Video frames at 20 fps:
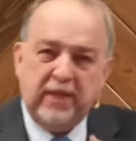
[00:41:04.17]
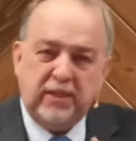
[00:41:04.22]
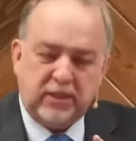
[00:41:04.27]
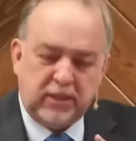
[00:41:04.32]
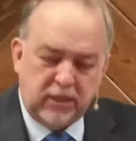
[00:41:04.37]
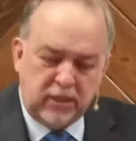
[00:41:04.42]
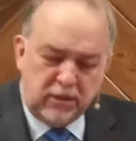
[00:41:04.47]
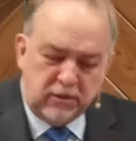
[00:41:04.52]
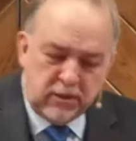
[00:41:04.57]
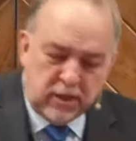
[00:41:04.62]

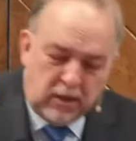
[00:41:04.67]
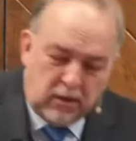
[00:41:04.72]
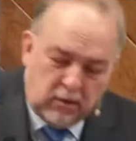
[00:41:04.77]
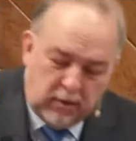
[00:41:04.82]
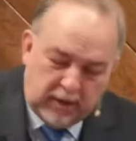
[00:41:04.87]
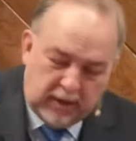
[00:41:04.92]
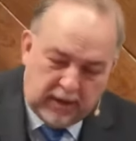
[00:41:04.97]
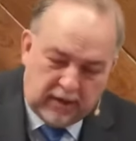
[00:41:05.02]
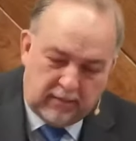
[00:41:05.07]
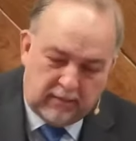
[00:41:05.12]
to know
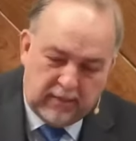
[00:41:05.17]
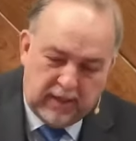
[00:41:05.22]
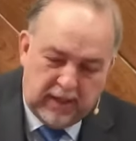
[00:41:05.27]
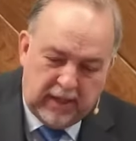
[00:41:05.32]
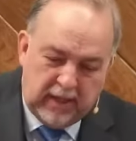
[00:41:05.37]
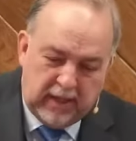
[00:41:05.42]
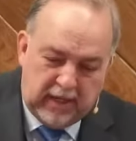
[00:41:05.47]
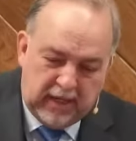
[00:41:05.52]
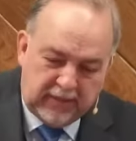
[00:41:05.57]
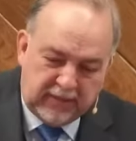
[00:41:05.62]
him
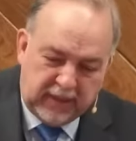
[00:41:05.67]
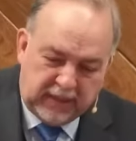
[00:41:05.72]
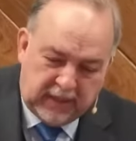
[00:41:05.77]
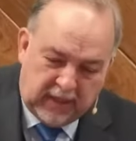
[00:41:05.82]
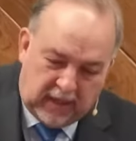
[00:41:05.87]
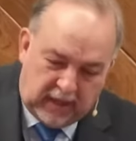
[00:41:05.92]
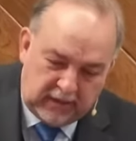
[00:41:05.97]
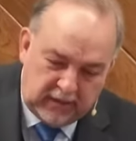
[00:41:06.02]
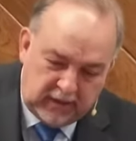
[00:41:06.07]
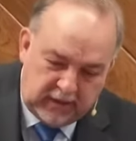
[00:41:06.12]
in the
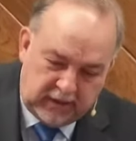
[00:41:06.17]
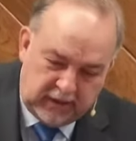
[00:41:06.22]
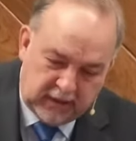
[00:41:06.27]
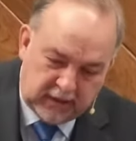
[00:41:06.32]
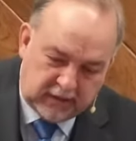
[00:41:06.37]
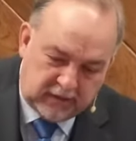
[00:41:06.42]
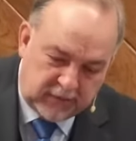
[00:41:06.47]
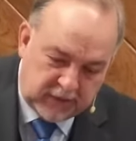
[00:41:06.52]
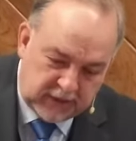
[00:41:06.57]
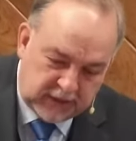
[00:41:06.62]

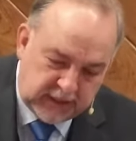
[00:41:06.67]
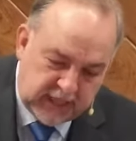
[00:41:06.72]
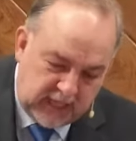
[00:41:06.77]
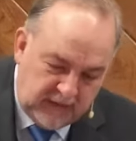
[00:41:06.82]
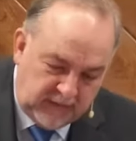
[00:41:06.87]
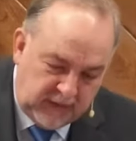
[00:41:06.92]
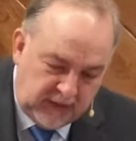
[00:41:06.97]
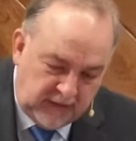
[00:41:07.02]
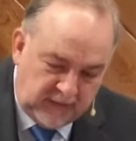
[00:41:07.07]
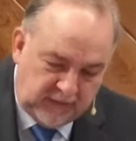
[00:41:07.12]
context of
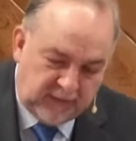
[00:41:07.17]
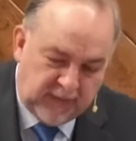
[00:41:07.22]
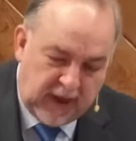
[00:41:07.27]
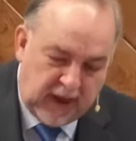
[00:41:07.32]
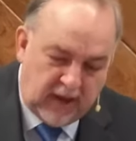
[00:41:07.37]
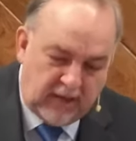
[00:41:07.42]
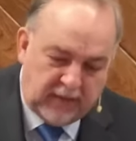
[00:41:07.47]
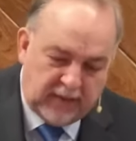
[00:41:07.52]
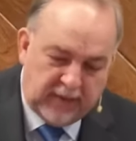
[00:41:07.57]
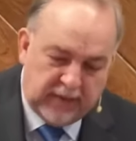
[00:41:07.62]
saving
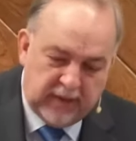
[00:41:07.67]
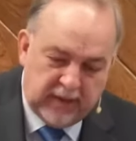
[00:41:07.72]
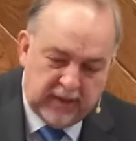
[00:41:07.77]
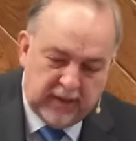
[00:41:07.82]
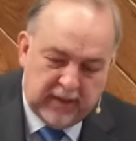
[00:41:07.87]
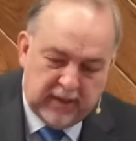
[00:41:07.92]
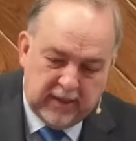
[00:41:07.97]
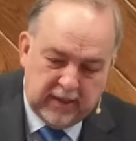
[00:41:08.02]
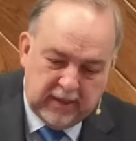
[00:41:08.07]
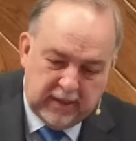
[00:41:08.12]
faith,
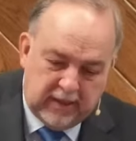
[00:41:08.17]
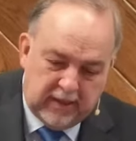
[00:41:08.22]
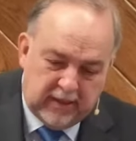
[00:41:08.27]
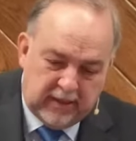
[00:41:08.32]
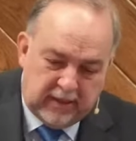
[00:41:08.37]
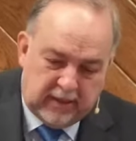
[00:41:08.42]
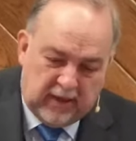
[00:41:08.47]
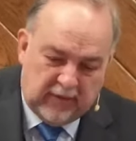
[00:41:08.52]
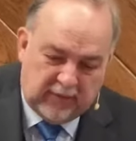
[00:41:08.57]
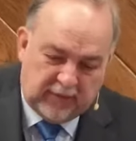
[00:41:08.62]

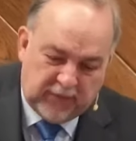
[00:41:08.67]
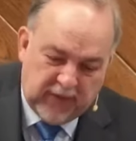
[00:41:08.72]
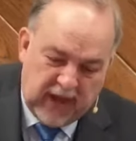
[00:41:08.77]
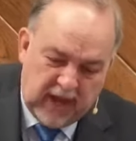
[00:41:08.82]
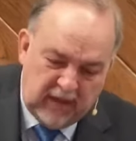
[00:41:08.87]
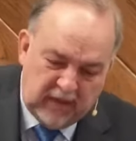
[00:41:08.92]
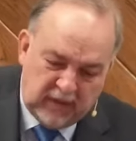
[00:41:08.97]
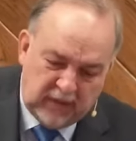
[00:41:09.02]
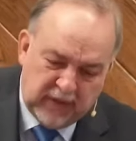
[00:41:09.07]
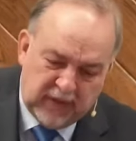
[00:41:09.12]
a
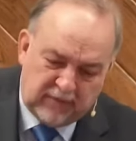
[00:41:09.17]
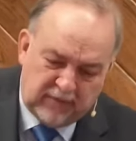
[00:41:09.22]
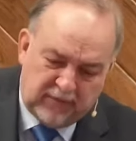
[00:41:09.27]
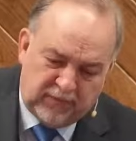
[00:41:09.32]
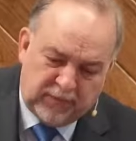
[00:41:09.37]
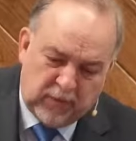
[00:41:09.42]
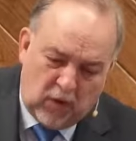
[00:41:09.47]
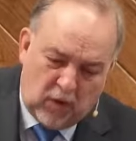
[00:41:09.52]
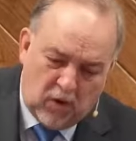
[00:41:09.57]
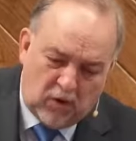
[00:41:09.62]
faith that
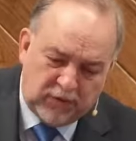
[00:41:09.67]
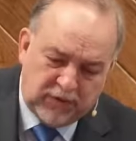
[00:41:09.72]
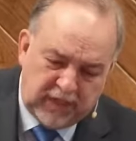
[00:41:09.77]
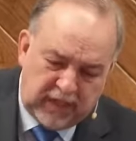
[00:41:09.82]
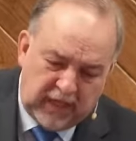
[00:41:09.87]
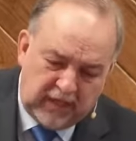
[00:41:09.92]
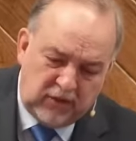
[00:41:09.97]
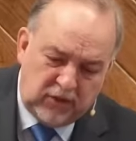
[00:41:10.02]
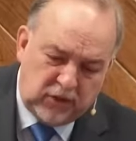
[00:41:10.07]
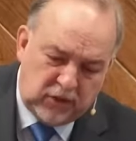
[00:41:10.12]
falls
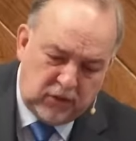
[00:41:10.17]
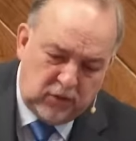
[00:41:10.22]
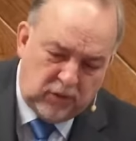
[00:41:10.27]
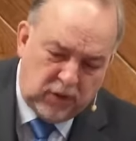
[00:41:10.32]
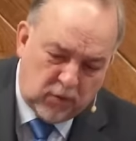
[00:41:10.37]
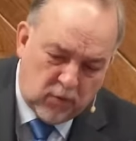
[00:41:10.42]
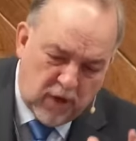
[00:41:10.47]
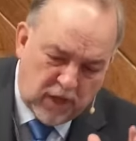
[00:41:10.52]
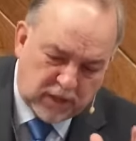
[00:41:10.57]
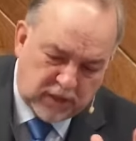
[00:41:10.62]
into
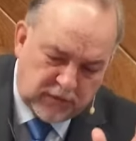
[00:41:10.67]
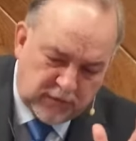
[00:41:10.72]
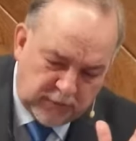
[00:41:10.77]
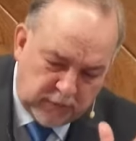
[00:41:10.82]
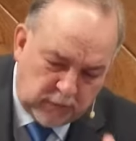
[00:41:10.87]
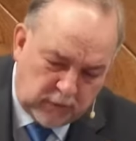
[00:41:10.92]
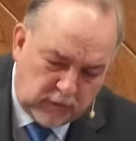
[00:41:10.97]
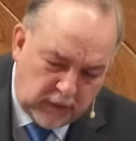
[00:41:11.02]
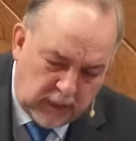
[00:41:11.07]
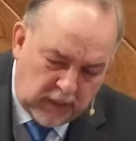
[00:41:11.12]
and rests
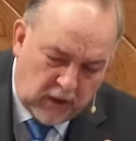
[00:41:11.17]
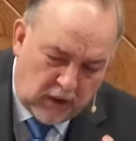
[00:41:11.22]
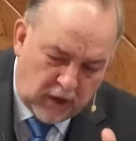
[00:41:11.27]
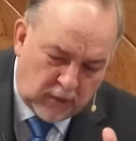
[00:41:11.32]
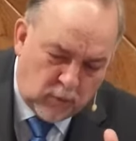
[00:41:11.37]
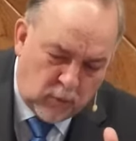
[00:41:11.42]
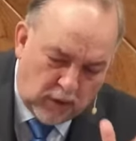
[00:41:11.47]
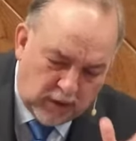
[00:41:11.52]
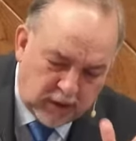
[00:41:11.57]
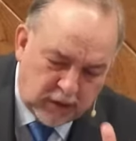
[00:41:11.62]
fully
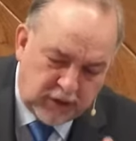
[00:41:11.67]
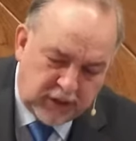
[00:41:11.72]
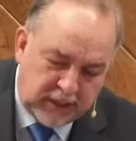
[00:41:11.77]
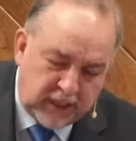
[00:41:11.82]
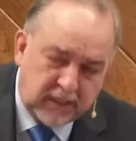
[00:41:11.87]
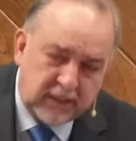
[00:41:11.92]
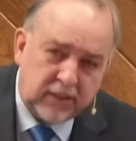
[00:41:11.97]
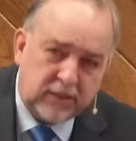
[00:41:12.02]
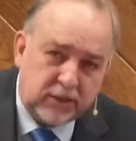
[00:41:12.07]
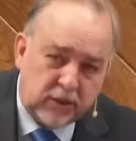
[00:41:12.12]
on what
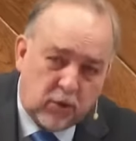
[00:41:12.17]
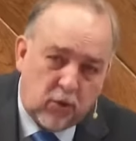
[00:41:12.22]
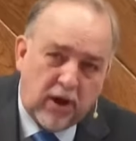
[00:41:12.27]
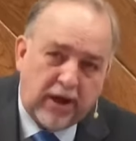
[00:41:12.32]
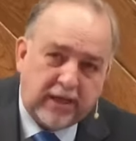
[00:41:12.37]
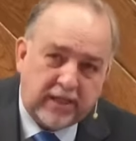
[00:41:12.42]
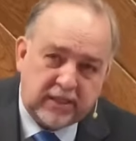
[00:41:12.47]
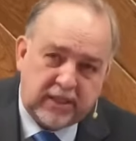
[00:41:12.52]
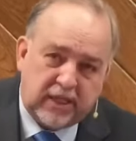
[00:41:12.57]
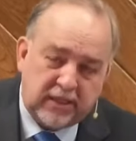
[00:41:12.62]
Jesus
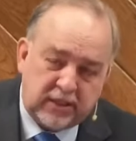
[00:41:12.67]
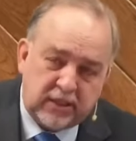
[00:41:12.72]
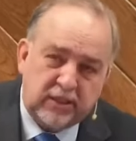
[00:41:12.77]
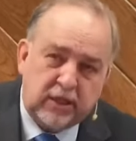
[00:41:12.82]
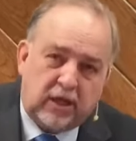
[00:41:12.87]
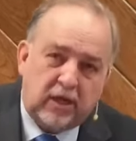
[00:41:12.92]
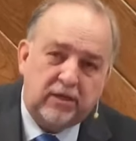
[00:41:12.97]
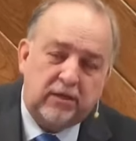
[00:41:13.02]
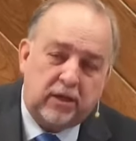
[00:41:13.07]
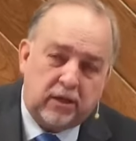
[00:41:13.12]
Christ has
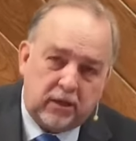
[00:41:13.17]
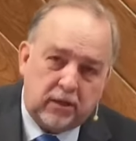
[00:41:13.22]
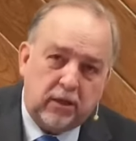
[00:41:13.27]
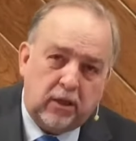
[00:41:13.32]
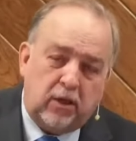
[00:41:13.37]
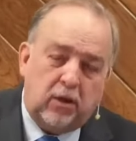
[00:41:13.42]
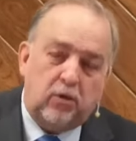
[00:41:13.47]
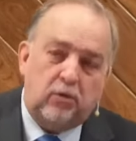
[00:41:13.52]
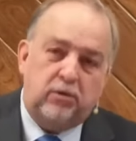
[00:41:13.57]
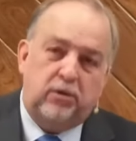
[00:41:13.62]
done
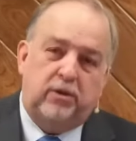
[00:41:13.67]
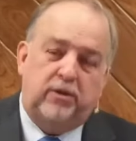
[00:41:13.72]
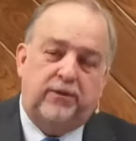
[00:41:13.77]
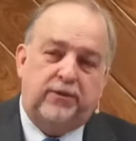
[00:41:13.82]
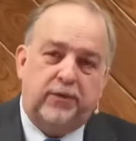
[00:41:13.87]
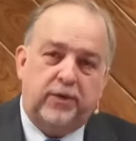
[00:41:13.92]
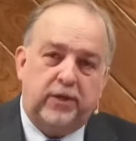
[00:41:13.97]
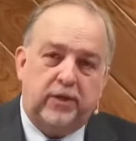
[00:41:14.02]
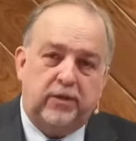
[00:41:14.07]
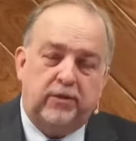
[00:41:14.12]
alone
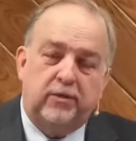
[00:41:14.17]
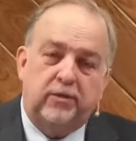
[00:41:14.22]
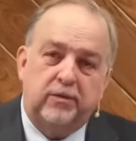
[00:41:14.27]
for you.